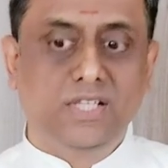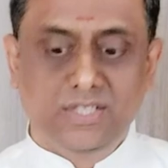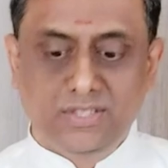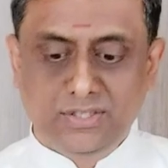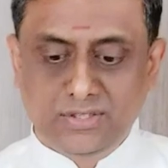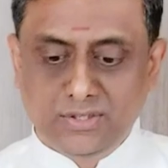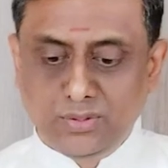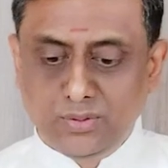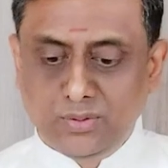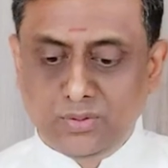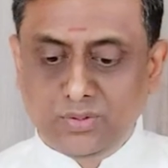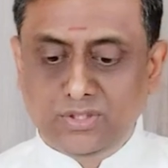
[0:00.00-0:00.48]

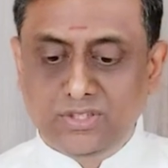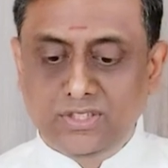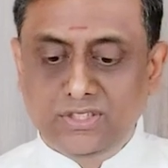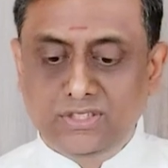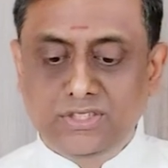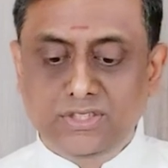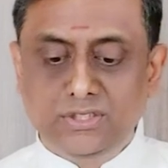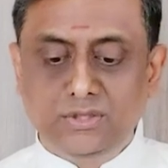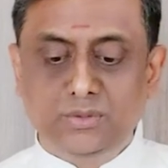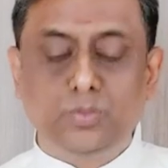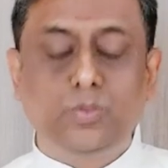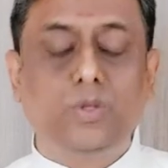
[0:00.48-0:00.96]
So
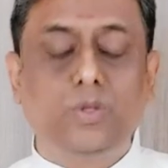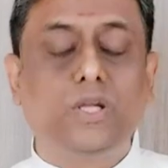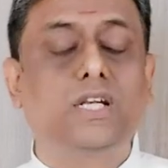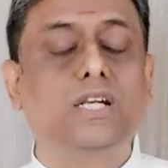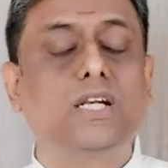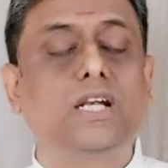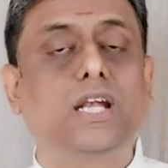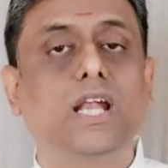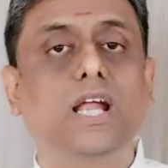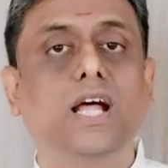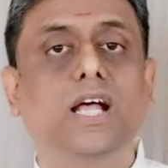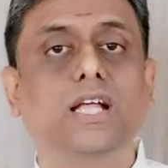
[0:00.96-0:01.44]
this is
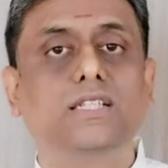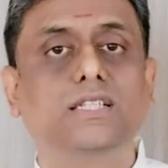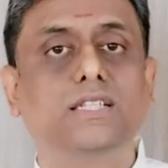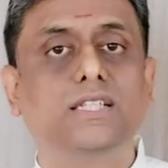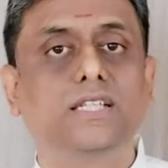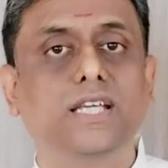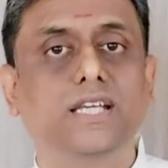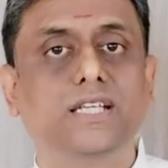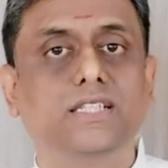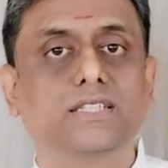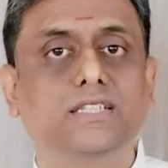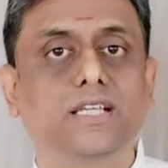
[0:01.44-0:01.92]
one
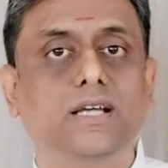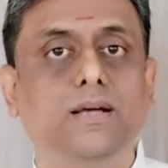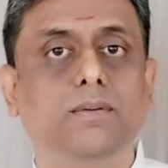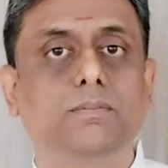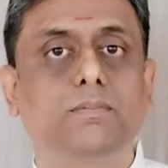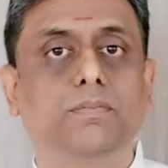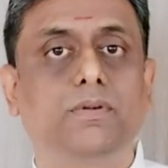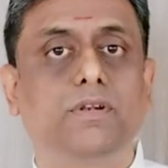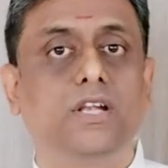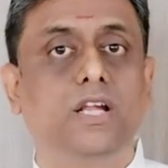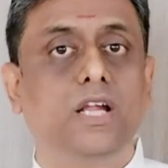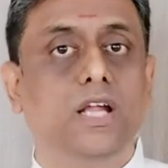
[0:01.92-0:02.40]
classic
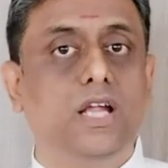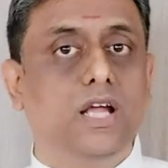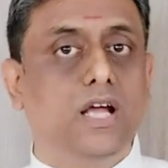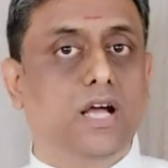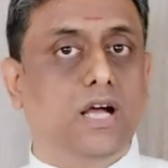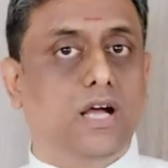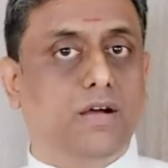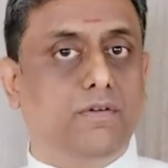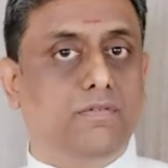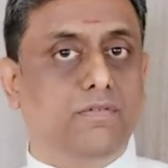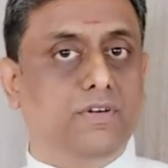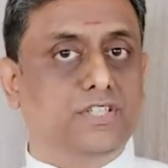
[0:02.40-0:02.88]
example.
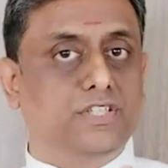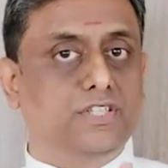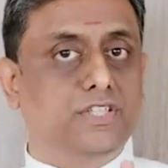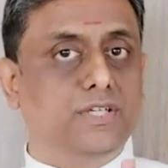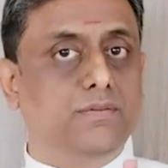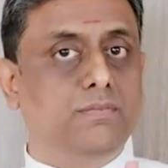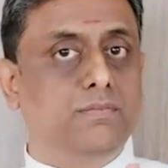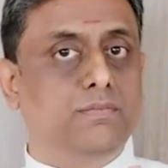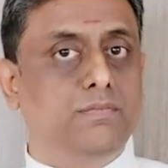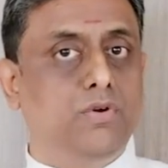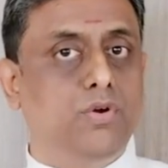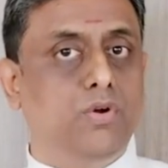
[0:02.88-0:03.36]

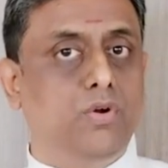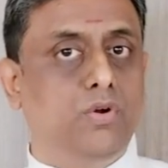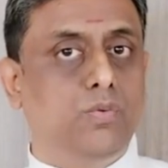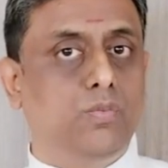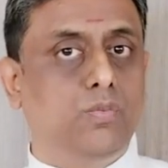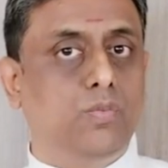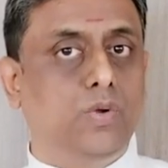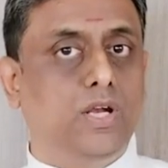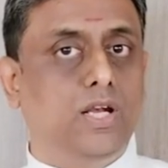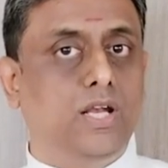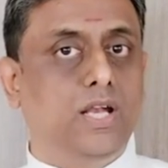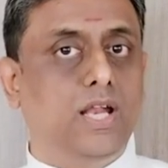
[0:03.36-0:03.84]
Avasham
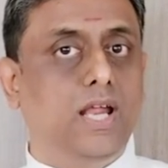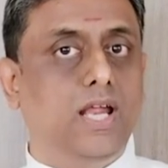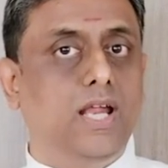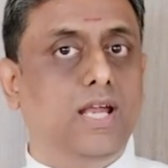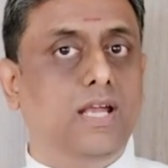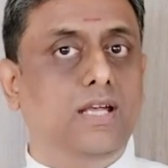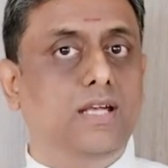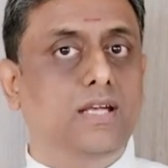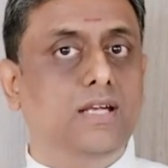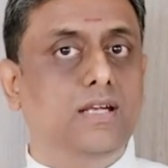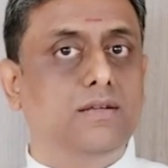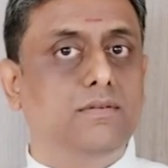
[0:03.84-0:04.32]
on one
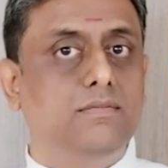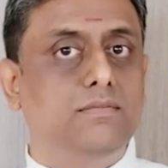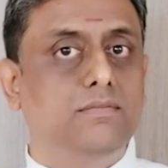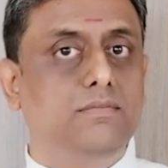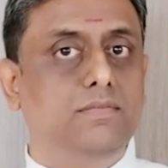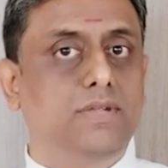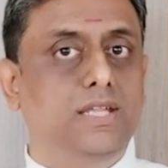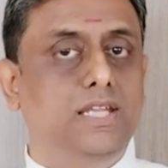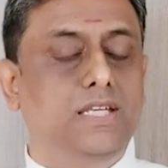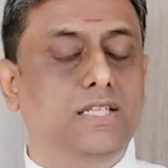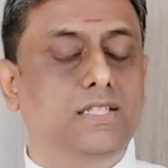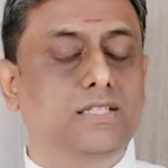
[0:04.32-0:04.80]
hand
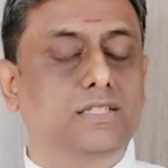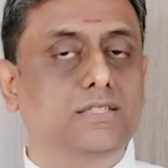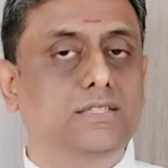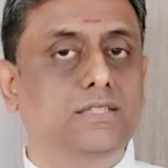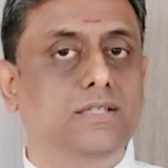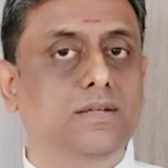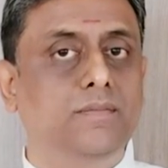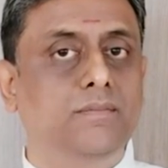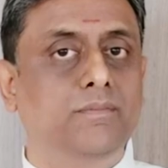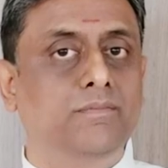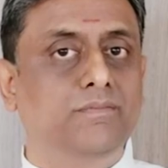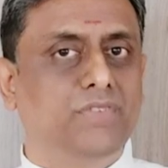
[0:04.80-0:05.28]
means
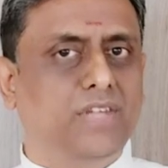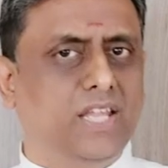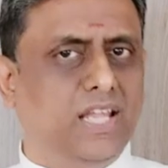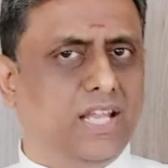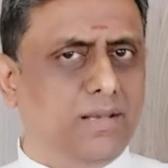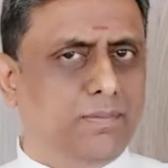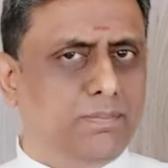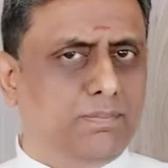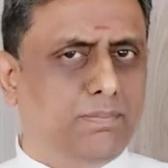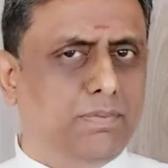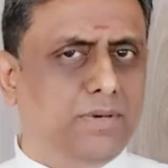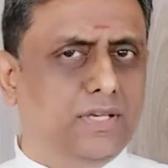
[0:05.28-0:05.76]

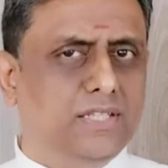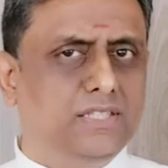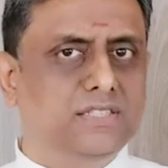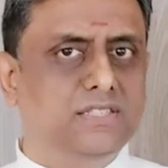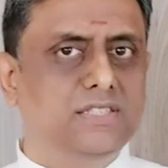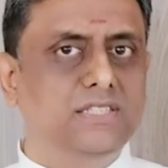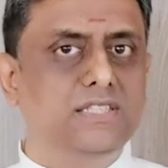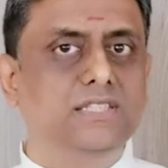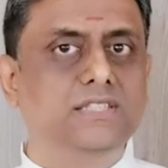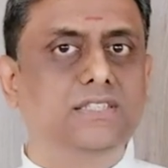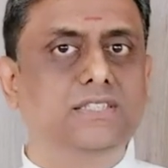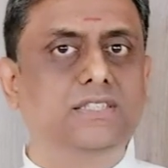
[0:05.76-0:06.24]

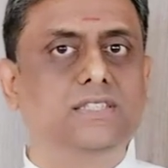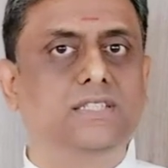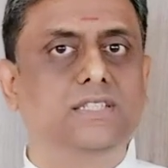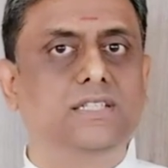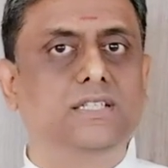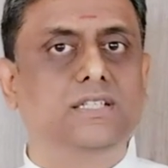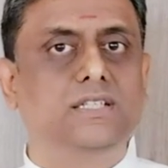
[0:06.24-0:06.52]
helplessness,